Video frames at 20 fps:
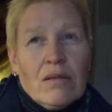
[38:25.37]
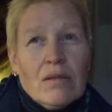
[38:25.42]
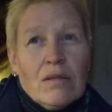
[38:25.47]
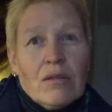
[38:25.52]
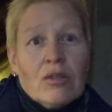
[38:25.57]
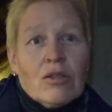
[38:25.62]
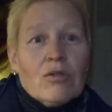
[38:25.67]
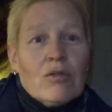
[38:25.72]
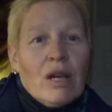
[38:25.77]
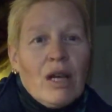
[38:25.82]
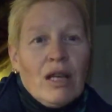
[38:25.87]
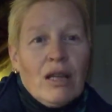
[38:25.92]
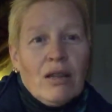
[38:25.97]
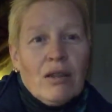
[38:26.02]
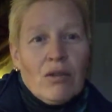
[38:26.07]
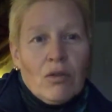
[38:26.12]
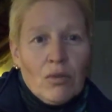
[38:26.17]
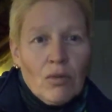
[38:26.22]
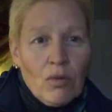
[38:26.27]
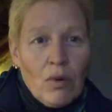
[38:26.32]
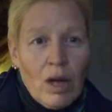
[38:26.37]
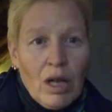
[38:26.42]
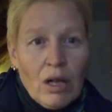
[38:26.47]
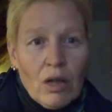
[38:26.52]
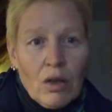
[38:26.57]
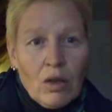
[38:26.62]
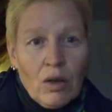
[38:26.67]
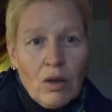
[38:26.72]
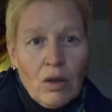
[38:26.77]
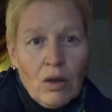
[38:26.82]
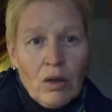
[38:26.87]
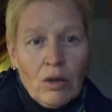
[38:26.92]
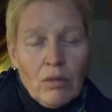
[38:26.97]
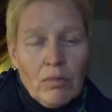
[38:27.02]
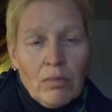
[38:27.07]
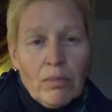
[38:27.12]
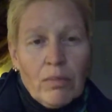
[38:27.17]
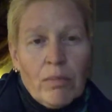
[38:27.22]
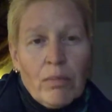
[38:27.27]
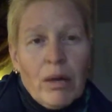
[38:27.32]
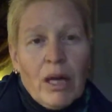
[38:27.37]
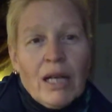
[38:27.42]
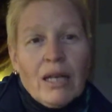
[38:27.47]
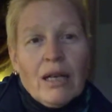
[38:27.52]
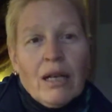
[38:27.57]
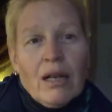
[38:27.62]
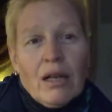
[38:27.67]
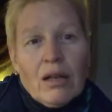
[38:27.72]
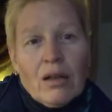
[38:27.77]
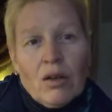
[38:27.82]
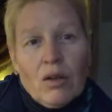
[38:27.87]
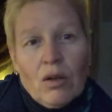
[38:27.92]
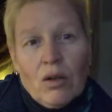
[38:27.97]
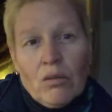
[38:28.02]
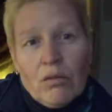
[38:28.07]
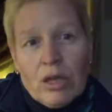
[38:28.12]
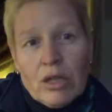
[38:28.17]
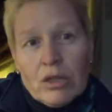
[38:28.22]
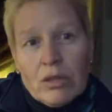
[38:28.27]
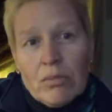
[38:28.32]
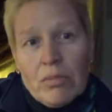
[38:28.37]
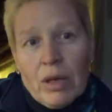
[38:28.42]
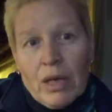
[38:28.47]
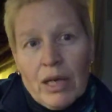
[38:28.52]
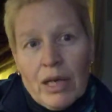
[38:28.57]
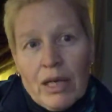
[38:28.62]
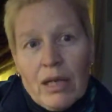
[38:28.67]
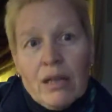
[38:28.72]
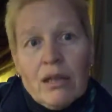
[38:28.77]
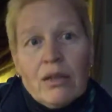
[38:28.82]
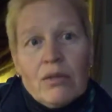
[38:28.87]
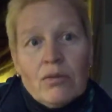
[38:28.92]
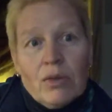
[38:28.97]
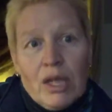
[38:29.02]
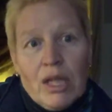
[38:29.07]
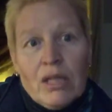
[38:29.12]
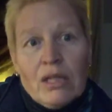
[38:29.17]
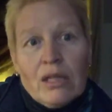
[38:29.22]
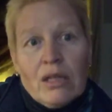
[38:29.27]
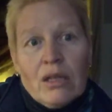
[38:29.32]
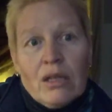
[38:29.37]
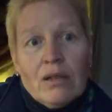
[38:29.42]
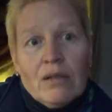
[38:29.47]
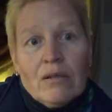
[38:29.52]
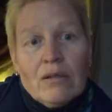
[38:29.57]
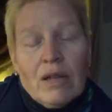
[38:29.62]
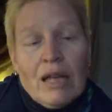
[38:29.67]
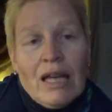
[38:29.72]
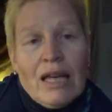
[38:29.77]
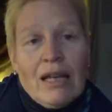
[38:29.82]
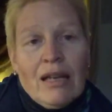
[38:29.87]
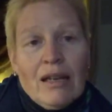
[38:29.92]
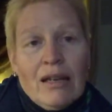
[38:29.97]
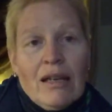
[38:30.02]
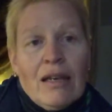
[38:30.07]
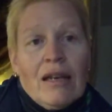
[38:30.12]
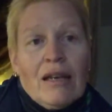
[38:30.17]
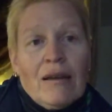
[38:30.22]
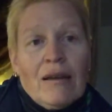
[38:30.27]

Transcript: straight through alcohol, but alcohol was a by reason, and